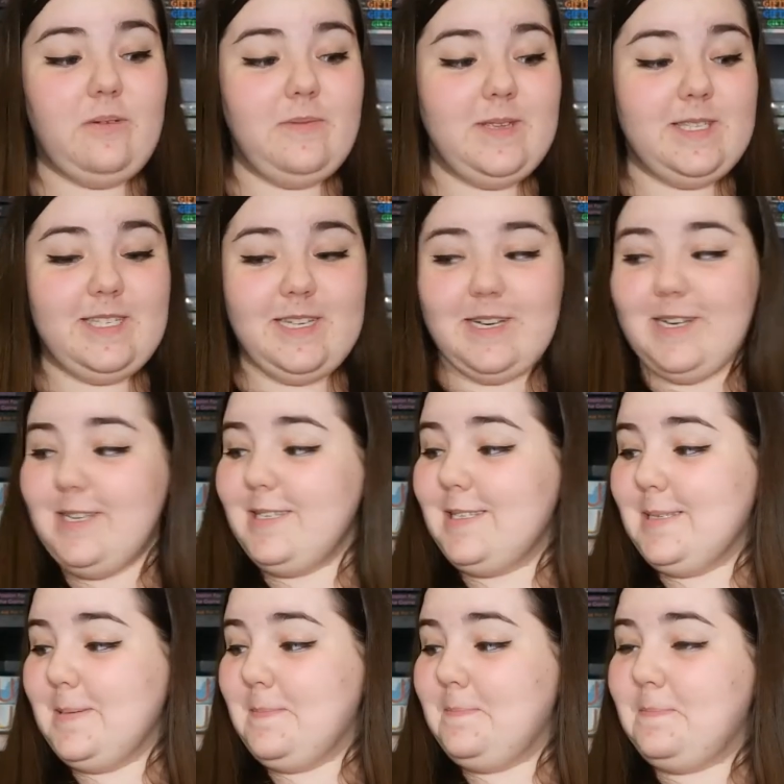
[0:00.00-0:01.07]
Me
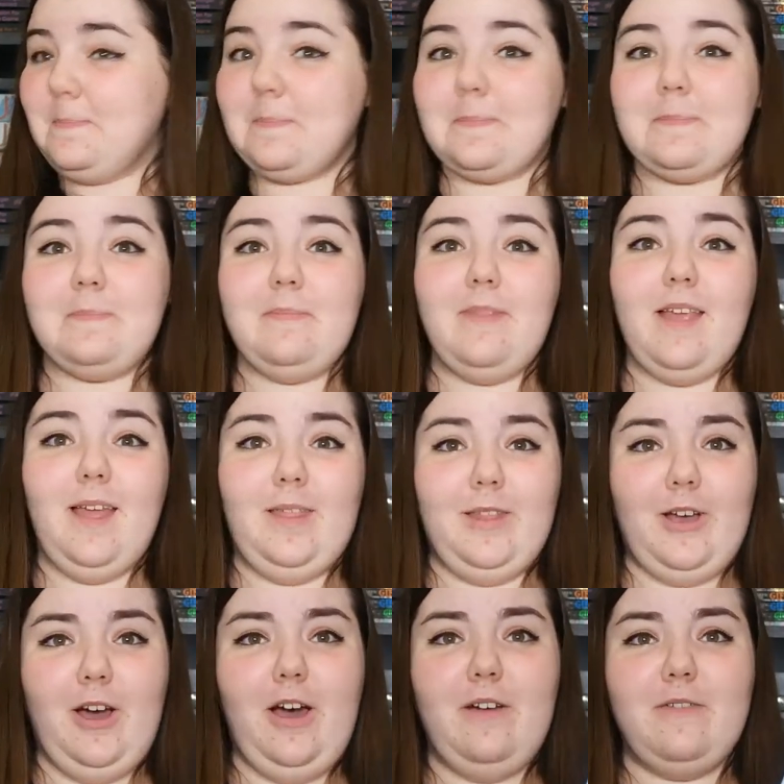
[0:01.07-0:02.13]
series. And the
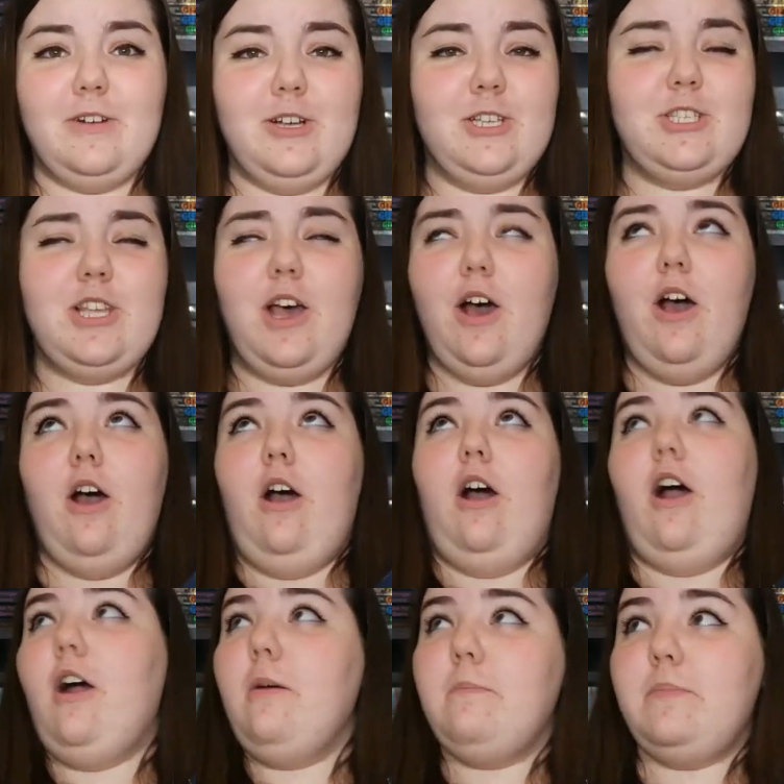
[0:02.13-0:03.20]
covers
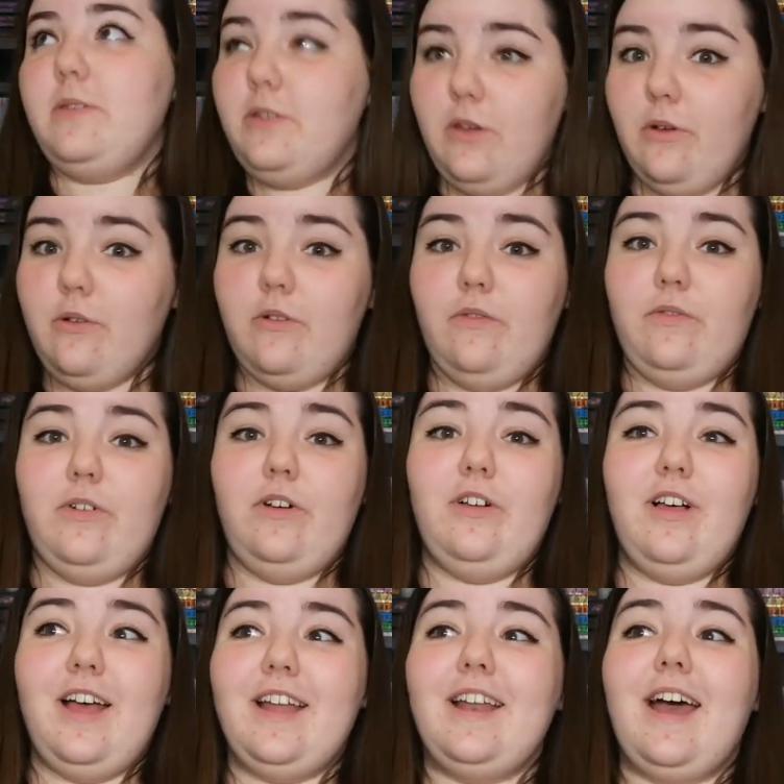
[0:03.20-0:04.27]
are beautiful,
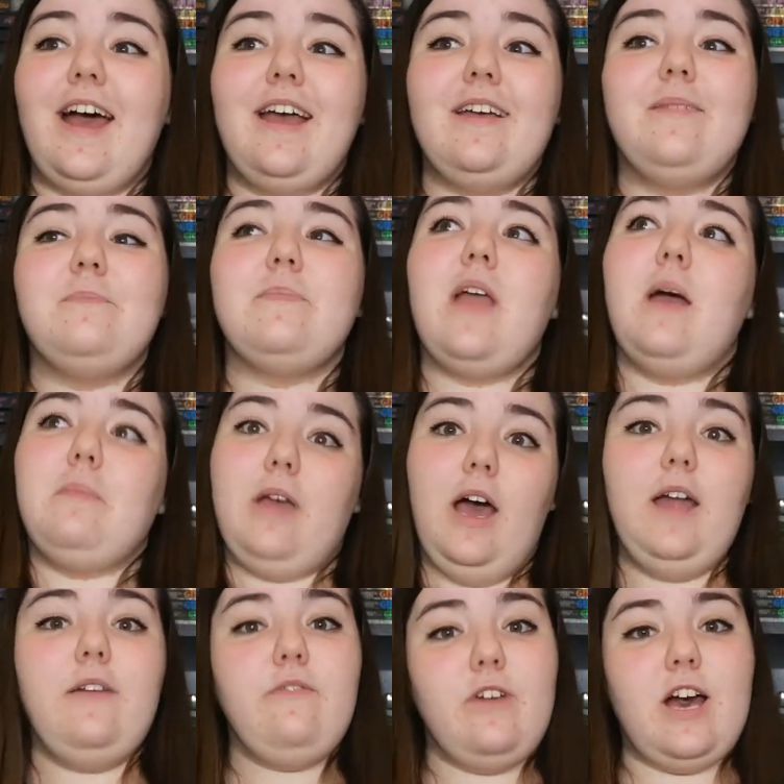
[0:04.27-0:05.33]
and I'm
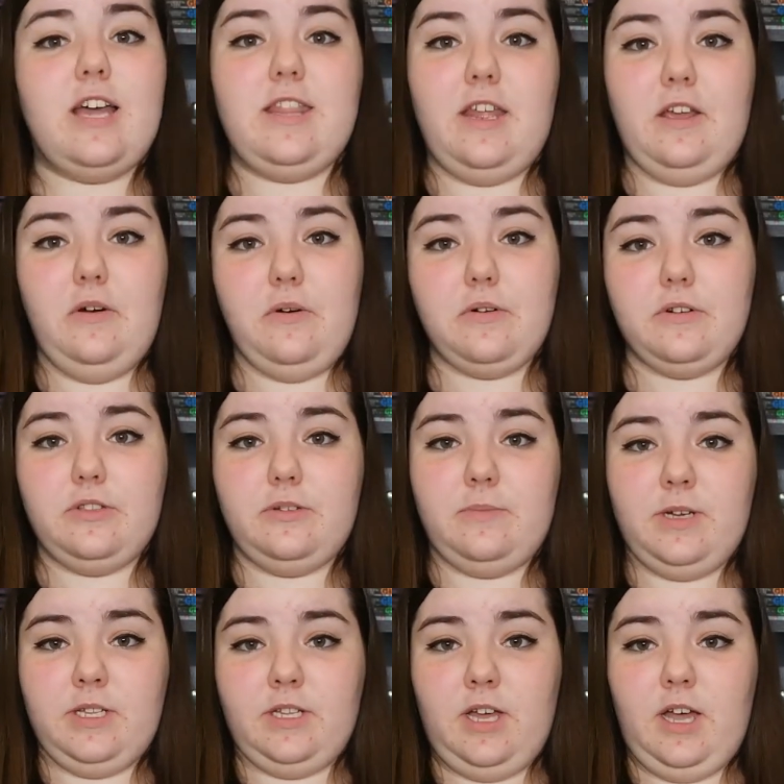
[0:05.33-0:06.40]
kind of glad that I ordered them
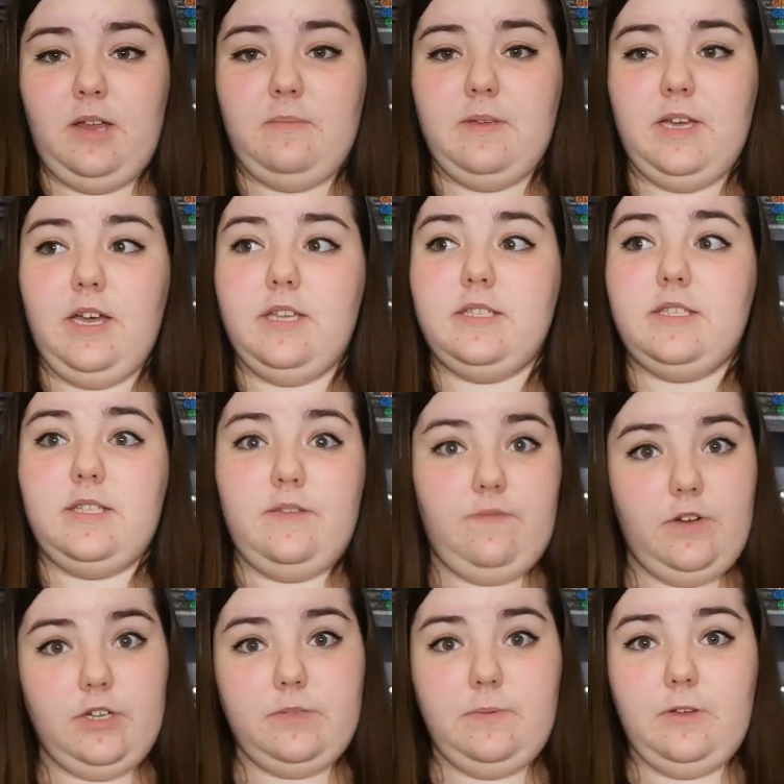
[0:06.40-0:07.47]
online, because the
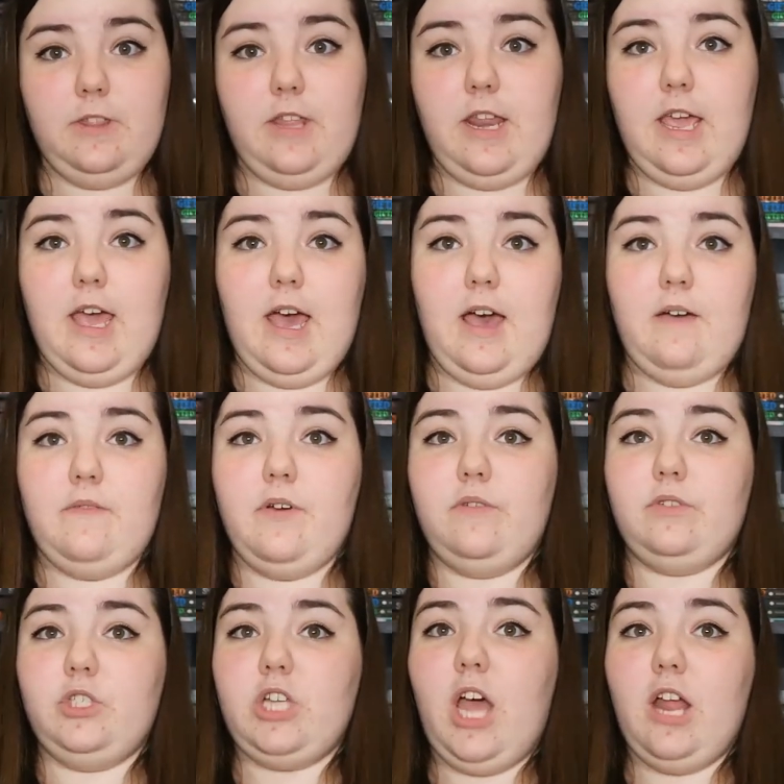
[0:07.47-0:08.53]
first book that I have of
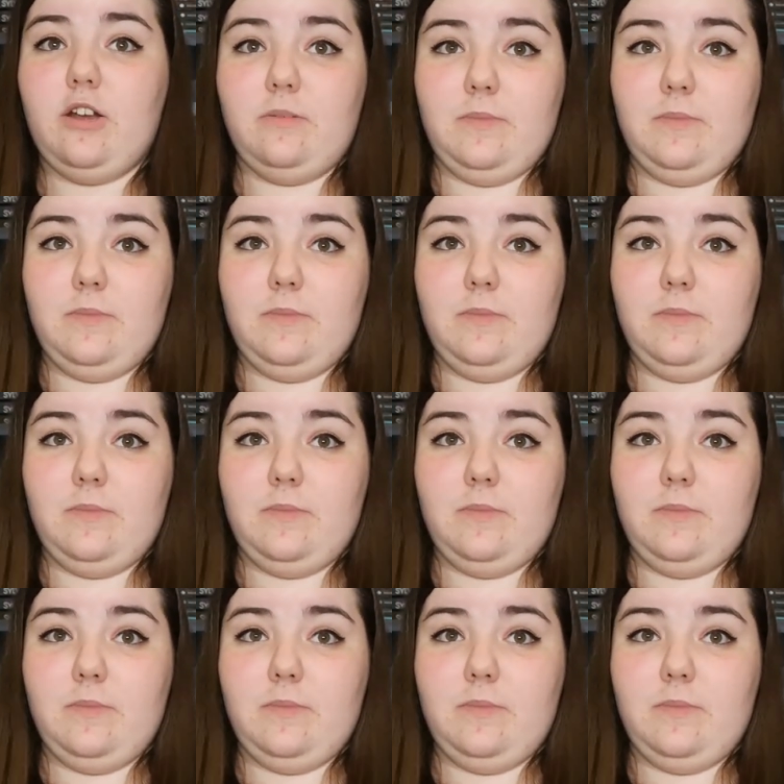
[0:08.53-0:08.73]
Shatter